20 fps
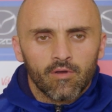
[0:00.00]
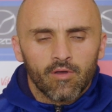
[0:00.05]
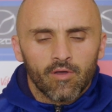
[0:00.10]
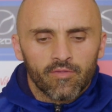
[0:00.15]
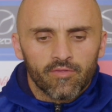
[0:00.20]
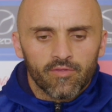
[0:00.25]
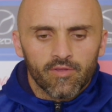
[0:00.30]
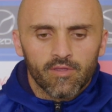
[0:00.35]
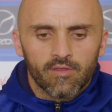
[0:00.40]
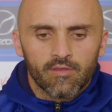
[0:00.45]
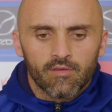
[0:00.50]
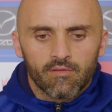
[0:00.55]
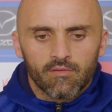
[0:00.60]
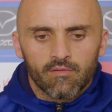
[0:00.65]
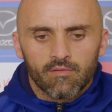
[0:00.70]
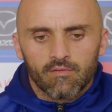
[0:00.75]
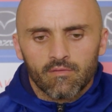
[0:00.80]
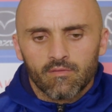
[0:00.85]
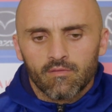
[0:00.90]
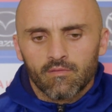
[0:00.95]
I think
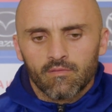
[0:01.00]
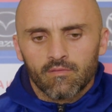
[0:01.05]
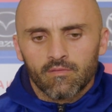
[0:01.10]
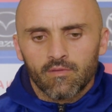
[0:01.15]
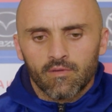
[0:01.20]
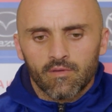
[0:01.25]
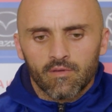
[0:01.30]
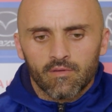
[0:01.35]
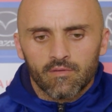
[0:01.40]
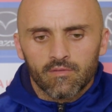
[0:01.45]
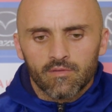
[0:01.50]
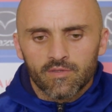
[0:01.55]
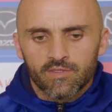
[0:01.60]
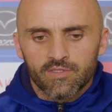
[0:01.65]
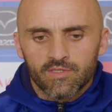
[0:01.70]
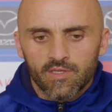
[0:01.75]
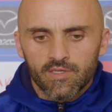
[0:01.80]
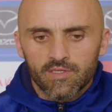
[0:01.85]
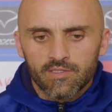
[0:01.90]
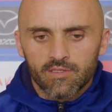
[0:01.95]
the
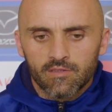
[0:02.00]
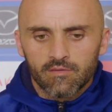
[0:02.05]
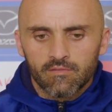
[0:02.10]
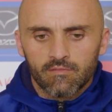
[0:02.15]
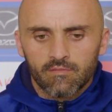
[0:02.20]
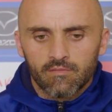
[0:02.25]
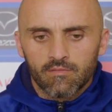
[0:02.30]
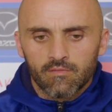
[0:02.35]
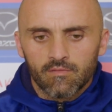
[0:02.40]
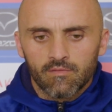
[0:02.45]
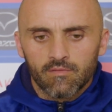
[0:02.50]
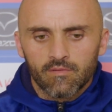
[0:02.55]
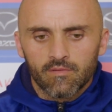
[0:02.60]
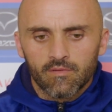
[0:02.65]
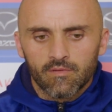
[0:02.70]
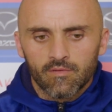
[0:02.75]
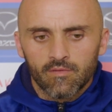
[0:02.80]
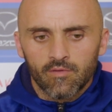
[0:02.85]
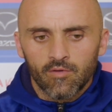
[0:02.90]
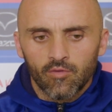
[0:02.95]
season,
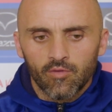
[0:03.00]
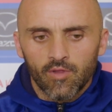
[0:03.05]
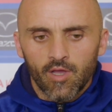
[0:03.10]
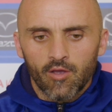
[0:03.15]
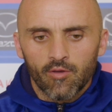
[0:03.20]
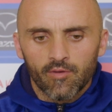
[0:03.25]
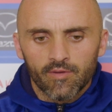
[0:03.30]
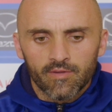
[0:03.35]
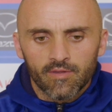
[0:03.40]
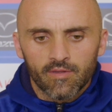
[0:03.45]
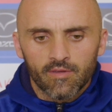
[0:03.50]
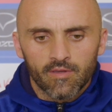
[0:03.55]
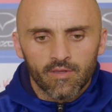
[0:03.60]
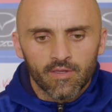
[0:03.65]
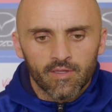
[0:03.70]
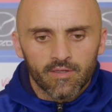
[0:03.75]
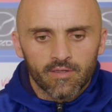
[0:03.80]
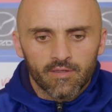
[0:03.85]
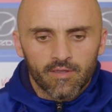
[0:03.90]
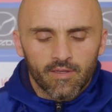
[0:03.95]
although
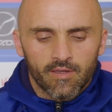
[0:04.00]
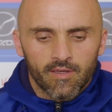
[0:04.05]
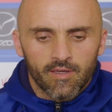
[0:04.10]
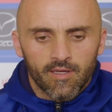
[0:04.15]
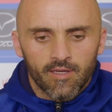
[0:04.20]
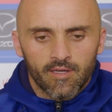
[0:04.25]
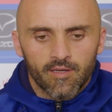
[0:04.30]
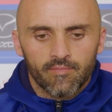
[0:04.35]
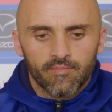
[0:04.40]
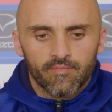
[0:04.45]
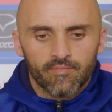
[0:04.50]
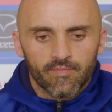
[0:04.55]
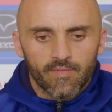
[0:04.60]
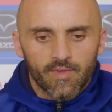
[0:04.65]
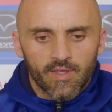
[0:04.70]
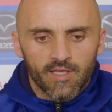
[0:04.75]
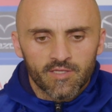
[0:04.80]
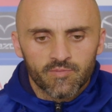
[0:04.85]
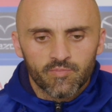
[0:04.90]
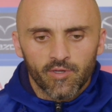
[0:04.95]
it
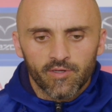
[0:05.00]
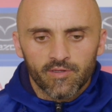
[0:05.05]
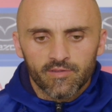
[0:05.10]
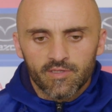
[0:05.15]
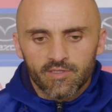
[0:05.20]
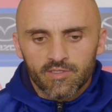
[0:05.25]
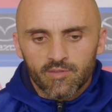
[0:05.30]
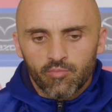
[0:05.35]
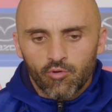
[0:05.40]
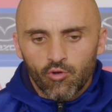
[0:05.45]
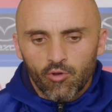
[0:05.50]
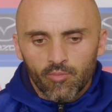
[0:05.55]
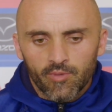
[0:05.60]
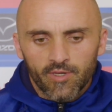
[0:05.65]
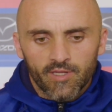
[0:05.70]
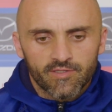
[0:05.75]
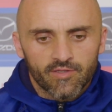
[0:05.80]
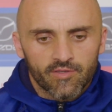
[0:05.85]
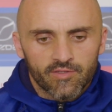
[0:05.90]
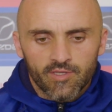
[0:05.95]
has been a
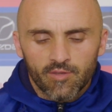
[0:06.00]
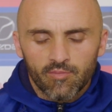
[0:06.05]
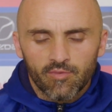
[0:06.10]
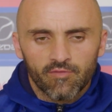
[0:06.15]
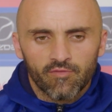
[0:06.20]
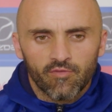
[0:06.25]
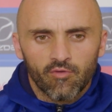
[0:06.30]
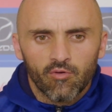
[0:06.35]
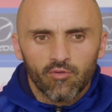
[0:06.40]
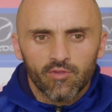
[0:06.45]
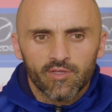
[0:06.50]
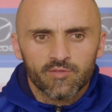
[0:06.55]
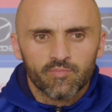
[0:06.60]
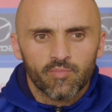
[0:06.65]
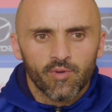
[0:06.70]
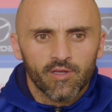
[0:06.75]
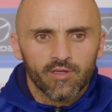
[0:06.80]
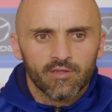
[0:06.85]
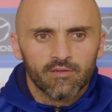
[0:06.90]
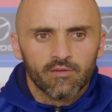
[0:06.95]
disappointment, as I said before, there's
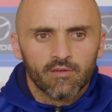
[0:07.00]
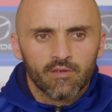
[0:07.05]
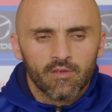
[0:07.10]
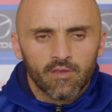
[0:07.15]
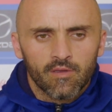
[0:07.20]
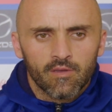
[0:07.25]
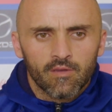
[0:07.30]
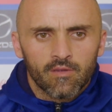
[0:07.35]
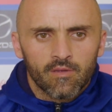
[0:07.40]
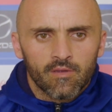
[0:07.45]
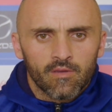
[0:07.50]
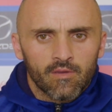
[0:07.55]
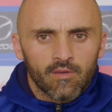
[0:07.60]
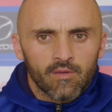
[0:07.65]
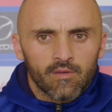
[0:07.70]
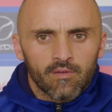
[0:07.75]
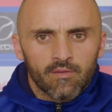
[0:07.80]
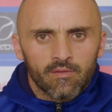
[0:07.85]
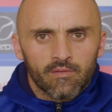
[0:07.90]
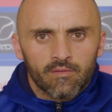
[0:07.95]
been
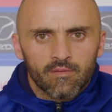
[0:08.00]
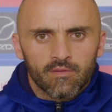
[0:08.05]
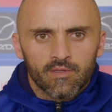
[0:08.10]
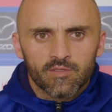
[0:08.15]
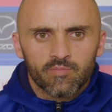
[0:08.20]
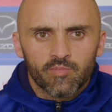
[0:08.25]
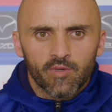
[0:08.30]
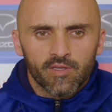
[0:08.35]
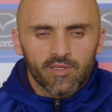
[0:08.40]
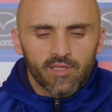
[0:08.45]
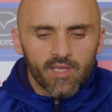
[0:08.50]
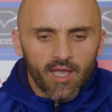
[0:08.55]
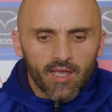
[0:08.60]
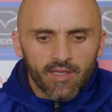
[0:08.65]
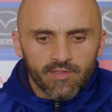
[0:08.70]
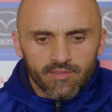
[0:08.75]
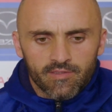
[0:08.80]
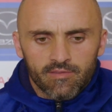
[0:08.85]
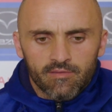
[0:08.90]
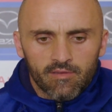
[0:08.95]

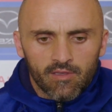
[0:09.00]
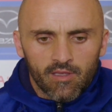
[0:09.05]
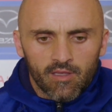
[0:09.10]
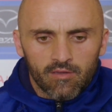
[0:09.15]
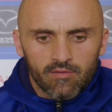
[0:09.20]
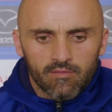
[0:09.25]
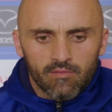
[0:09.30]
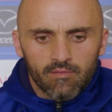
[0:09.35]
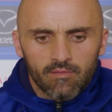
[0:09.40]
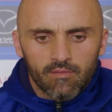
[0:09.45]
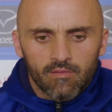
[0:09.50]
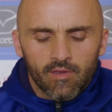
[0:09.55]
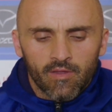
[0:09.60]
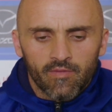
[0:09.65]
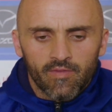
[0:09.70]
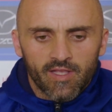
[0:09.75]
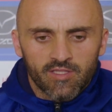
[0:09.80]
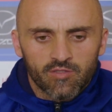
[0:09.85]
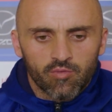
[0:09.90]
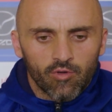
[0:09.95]
gains, and
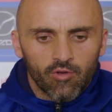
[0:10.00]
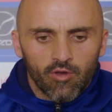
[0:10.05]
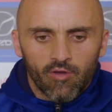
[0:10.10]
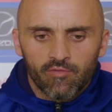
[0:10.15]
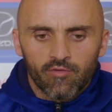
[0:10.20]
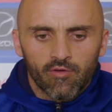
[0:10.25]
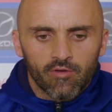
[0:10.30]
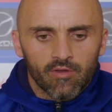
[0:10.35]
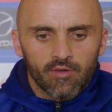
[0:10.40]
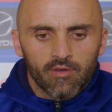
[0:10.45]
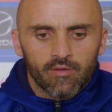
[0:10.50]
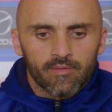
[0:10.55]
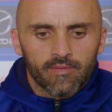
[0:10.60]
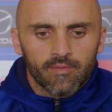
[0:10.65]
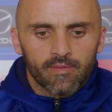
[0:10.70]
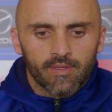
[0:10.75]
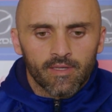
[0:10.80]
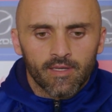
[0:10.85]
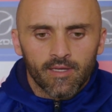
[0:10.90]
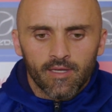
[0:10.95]
that's what I've got to
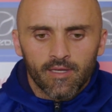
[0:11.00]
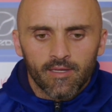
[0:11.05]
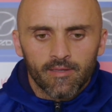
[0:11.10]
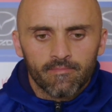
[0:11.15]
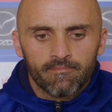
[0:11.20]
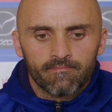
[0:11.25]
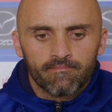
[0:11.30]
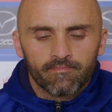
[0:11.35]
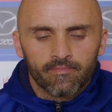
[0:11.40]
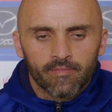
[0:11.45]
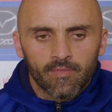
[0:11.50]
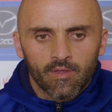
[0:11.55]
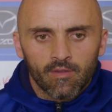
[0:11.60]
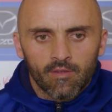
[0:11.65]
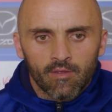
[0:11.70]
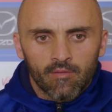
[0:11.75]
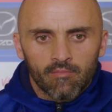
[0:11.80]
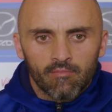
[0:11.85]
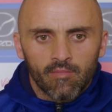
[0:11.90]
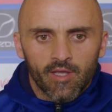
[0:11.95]

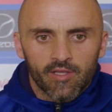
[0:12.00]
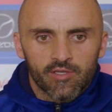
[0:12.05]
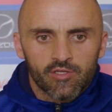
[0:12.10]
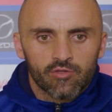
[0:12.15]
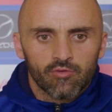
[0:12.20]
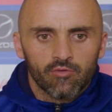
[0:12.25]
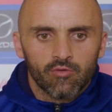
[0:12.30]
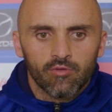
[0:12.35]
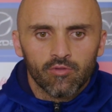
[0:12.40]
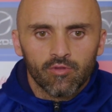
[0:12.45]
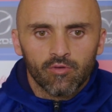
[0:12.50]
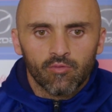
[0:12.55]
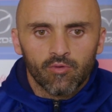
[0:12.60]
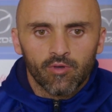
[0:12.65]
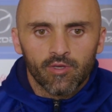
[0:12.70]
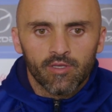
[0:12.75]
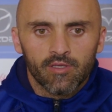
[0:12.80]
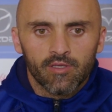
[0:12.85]
make sure that